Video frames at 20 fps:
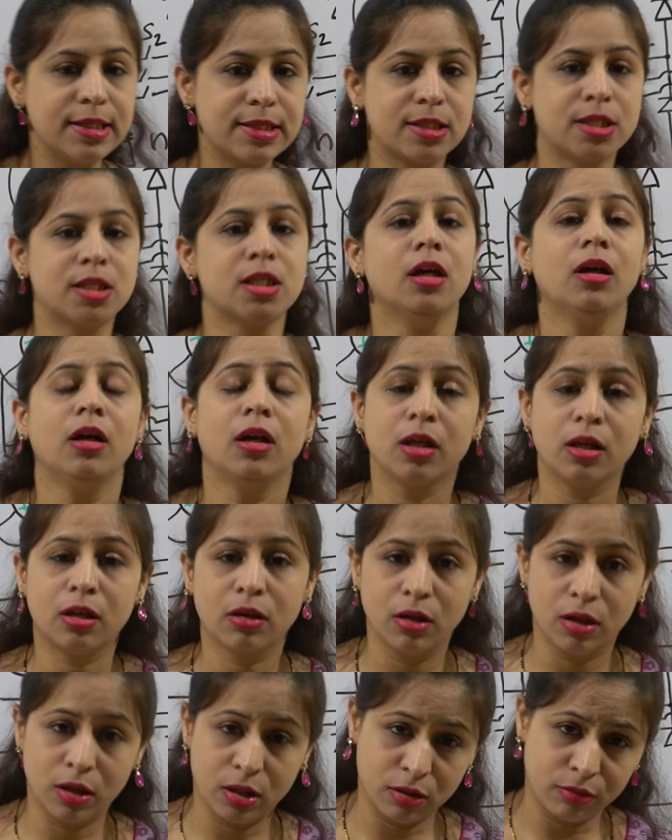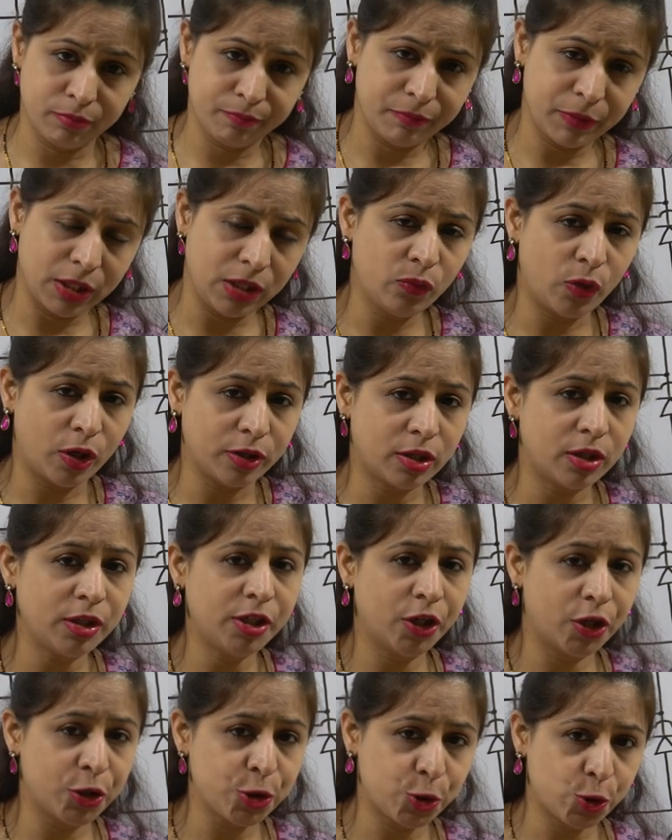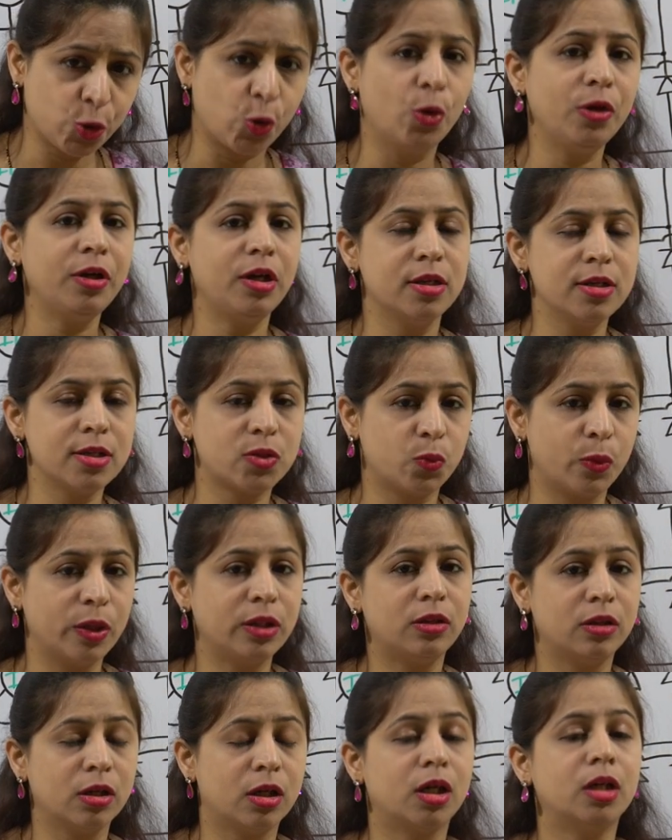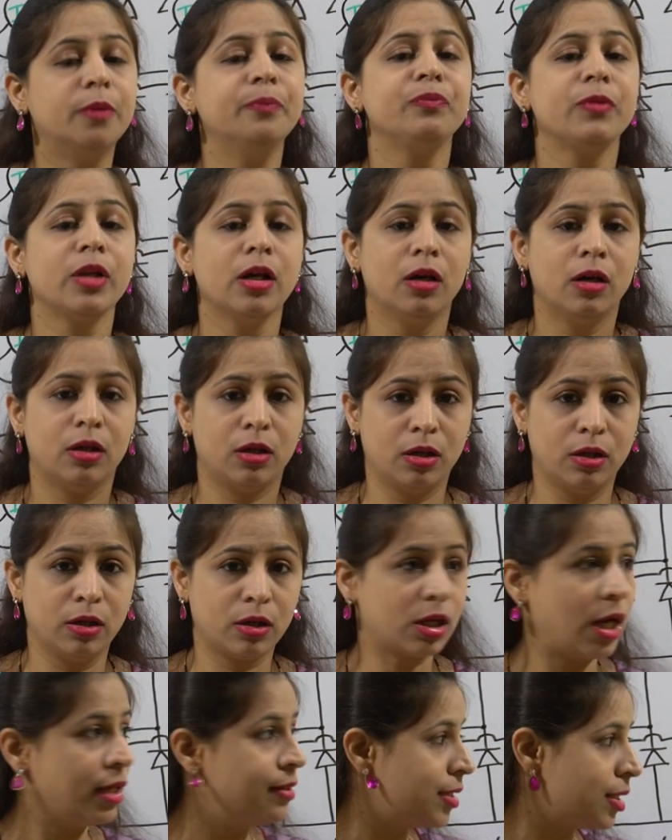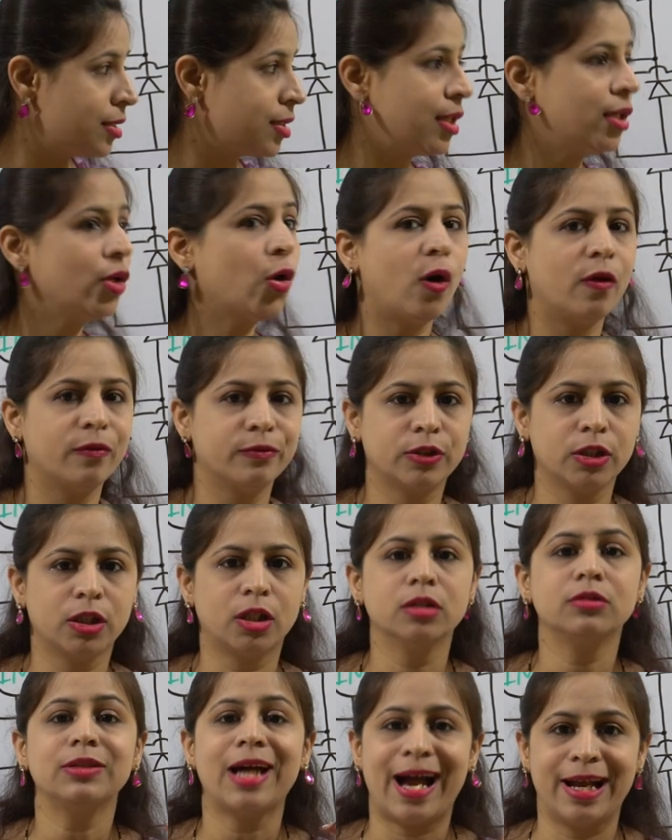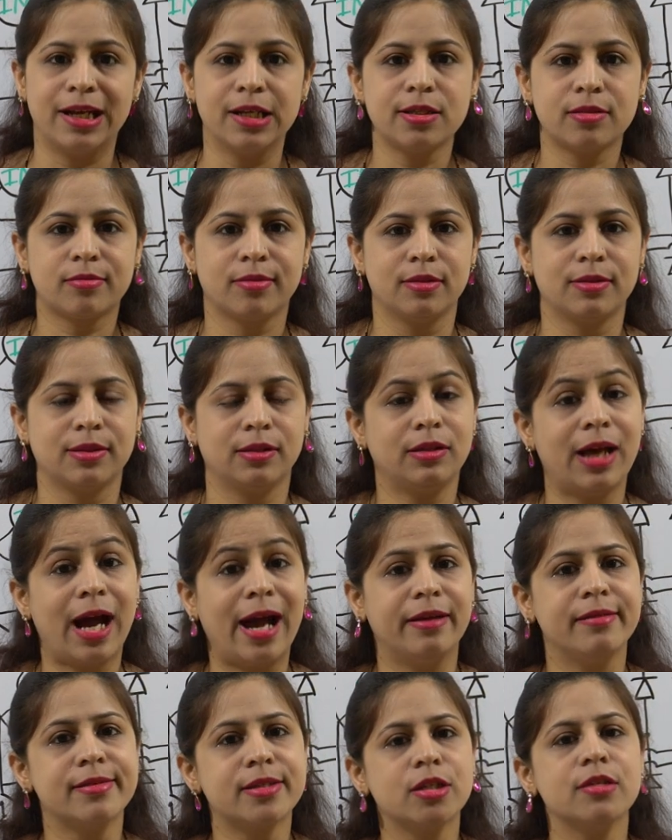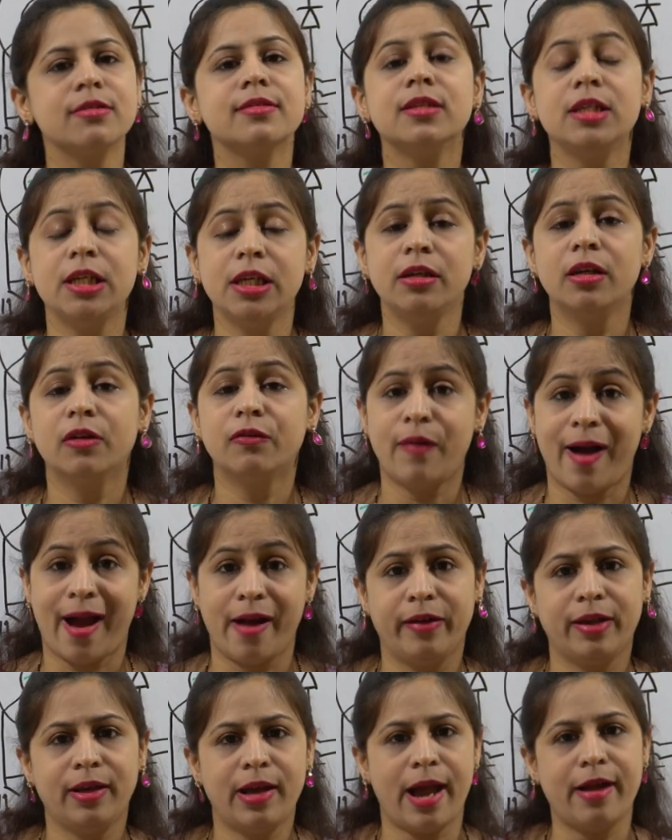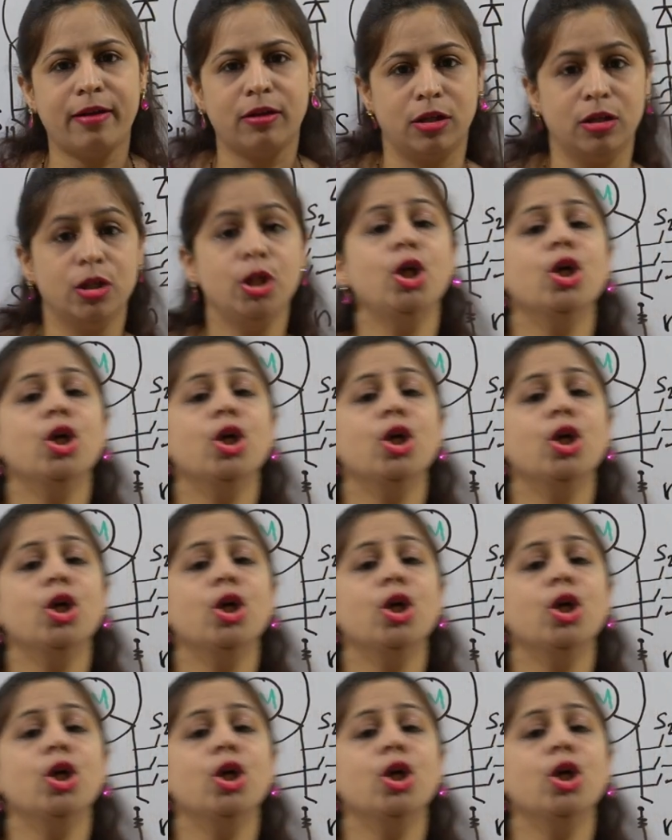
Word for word: is uh, inverter here shown is with the uh, consisting of the thyristors, and thyristors need a firing angle.